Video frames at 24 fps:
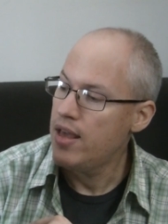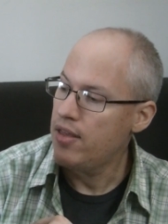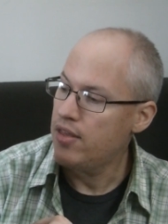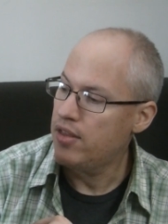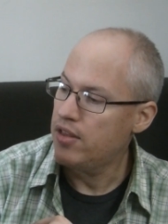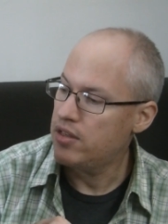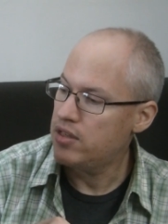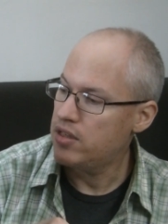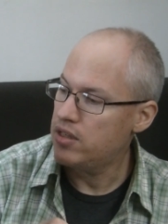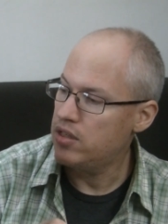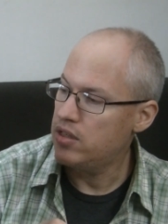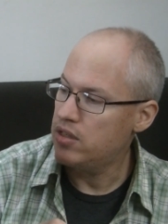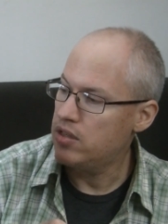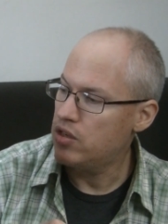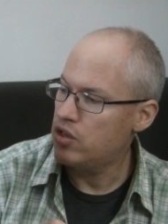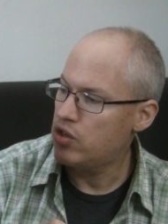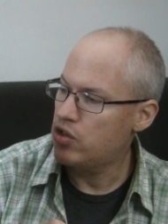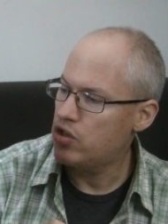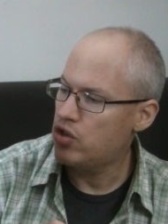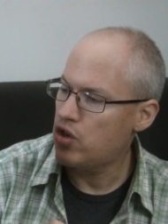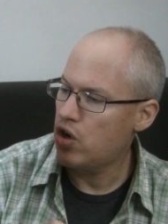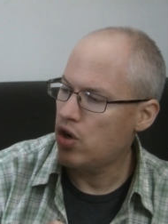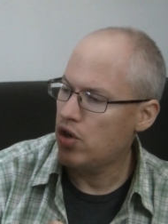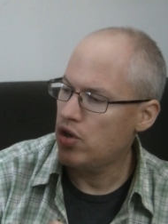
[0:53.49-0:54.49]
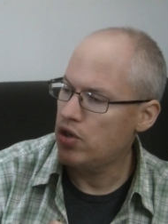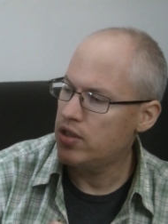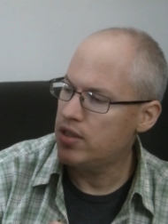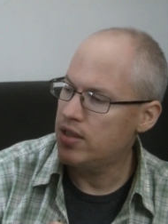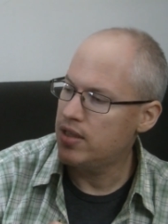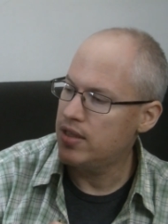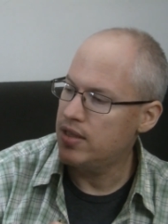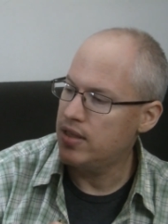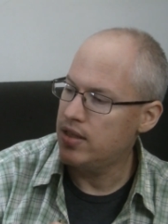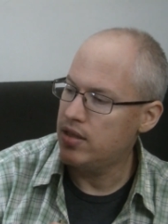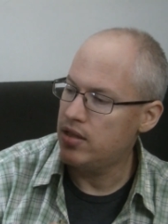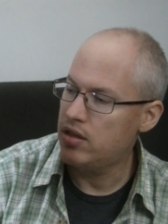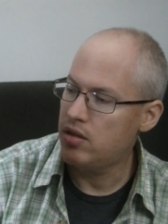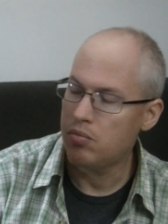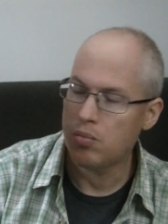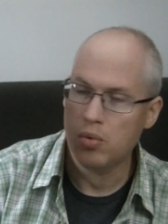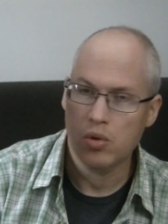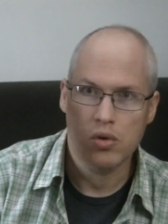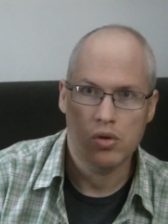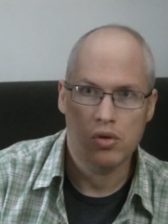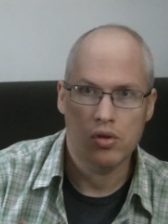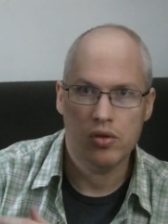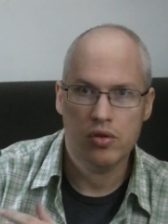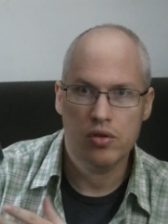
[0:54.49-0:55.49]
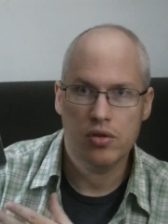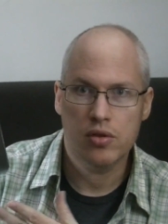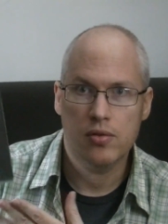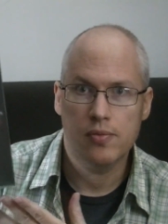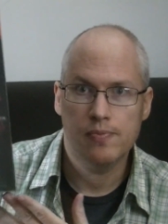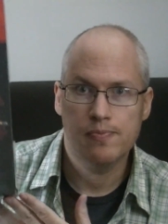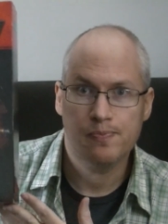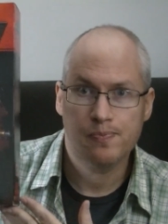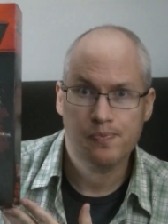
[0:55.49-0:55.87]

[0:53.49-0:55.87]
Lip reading: This is Starn's Disciples.